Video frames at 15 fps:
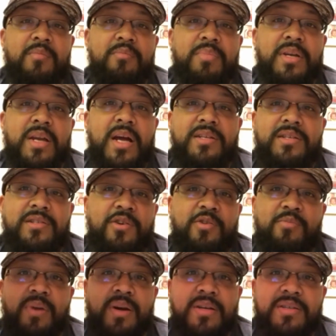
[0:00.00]
but not so
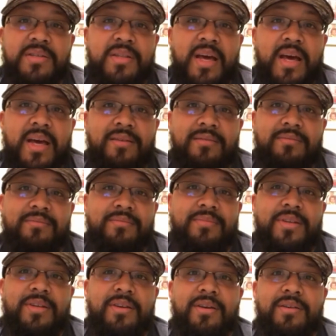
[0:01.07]
much that
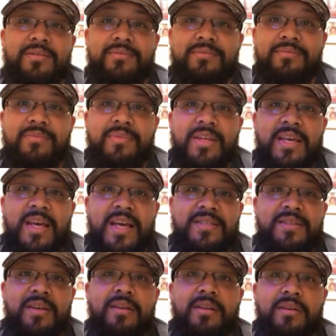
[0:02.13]
he has
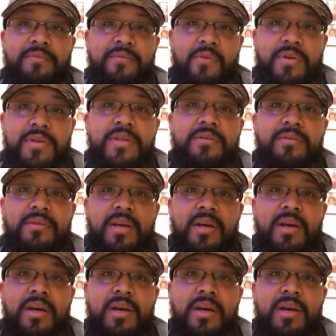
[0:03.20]
nothing to look forward to.